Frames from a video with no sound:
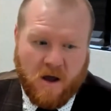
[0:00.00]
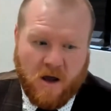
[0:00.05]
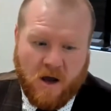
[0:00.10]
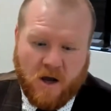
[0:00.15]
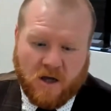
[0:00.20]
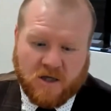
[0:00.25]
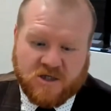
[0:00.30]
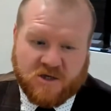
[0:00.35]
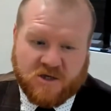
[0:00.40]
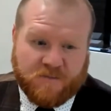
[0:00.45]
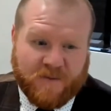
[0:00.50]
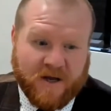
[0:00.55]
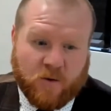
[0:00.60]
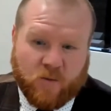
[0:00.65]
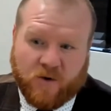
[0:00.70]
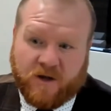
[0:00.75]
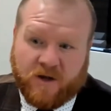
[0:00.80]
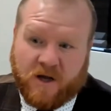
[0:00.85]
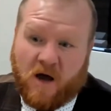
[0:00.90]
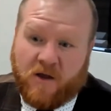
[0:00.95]
speak
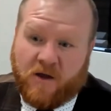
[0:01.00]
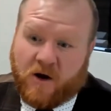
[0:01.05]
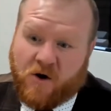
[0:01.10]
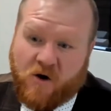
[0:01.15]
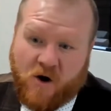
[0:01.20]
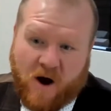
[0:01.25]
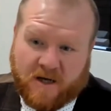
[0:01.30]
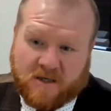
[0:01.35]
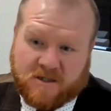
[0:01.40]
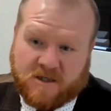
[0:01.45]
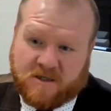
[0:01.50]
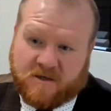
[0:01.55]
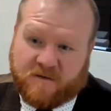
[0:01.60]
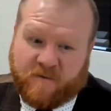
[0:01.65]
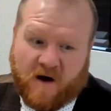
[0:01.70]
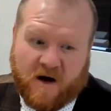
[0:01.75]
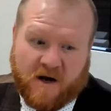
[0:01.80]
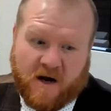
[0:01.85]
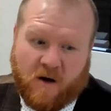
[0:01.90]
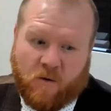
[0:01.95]
with the other creditors,
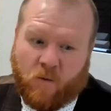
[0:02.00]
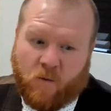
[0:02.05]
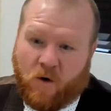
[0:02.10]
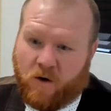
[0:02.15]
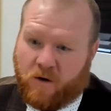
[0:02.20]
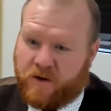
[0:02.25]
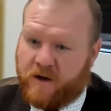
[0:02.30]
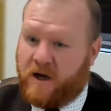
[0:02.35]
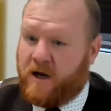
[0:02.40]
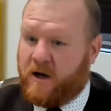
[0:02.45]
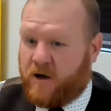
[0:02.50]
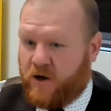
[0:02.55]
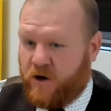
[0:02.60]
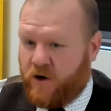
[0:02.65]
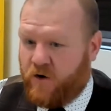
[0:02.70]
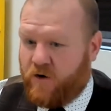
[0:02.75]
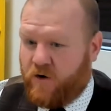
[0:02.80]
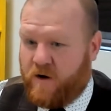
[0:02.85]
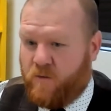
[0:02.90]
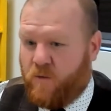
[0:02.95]
find out what they're
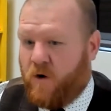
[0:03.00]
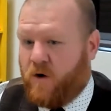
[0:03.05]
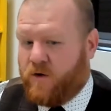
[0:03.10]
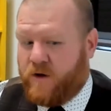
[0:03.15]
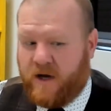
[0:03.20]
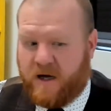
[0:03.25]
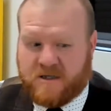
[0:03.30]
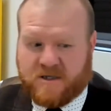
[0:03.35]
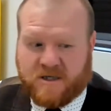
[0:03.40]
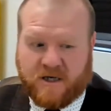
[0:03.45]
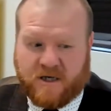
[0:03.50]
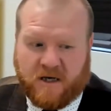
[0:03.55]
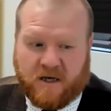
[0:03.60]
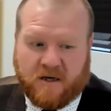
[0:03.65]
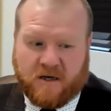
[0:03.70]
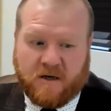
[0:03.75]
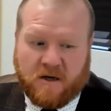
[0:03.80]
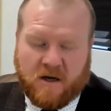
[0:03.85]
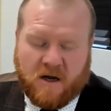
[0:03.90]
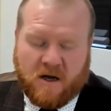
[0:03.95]
hearing, what they're
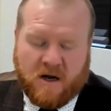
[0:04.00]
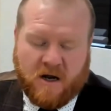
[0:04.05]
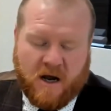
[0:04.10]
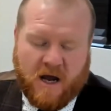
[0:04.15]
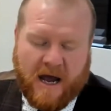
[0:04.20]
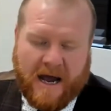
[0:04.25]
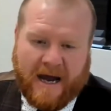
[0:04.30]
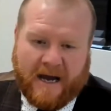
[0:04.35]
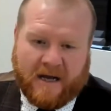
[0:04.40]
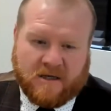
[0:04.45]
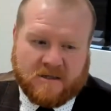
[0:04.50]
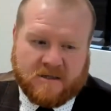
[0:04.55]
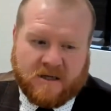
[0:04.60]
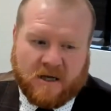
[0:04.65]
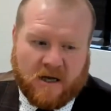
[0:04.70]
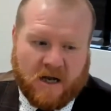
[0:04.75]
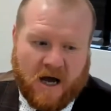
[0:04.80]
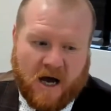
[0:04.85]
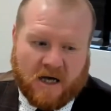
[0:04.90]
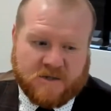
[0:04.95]
seeing. And the
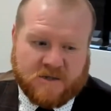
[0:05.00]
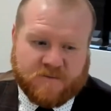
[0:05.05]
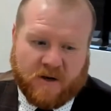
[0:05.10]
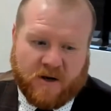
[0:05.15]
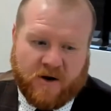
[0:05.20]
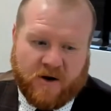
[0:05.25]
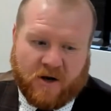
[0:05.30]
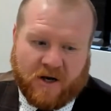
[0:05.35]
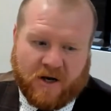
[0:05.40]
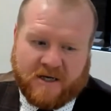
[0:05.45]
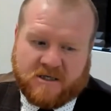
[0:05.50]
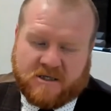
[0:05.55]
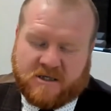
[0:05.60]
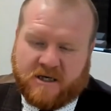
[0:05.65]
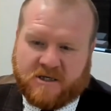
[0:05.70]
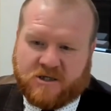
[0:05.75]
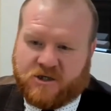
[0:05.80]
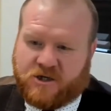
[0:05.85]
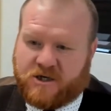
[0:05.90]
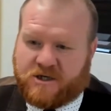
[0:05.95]
last but not least
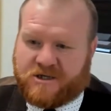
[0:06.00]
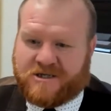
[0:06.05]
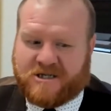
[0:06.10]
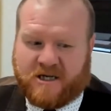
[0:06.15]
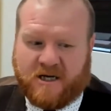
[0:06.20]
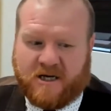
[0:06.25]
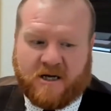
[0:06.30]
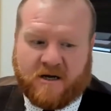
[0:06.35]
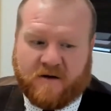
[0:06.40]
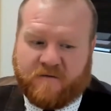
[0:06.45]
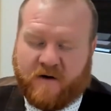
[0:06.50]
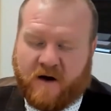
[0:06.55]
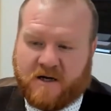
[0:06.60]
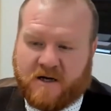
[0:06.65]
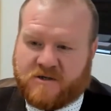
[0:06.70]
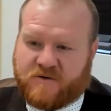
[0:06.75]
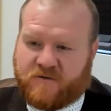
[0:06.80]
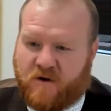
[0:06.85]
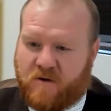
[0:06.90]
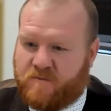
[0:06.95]
is just seek
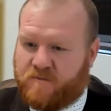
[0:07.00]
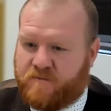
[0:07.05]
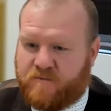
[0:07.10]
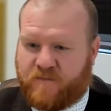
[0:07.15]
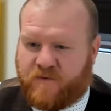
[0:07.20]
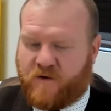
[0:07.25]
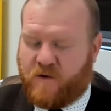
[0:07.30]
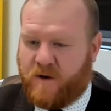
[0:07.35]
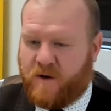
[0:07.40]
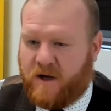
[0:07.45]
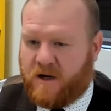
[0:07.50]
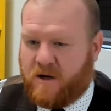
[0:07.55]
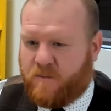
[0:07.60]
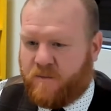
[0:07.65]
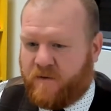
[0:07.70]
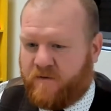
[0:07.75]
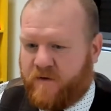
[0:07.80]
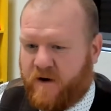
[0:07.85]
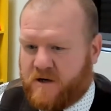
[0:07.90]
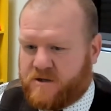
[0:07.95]
advice from legal
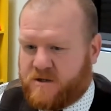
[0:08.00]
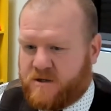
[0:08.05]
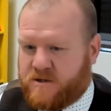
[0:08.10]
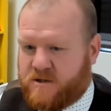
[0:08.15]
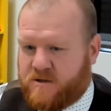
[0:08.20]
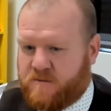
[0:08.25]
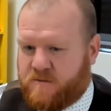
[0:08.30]
professionals.